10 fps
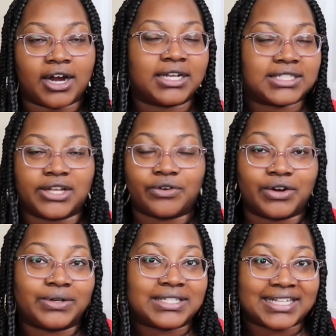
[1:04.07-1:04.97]
girl is on the
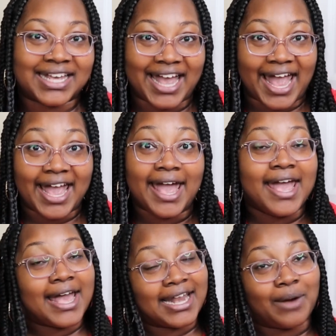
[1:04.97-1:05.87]
road to 10K
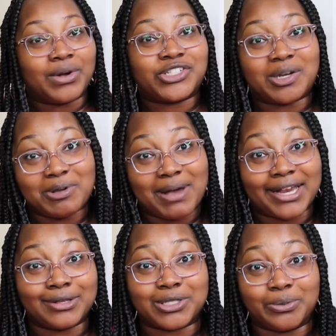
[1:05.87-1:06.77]
and I want you to be my
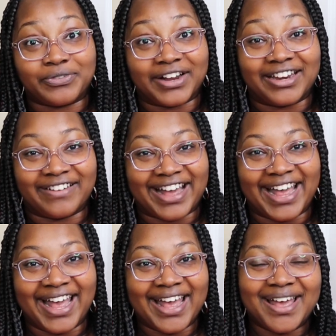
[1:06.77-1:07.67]
YouTube friend, okay?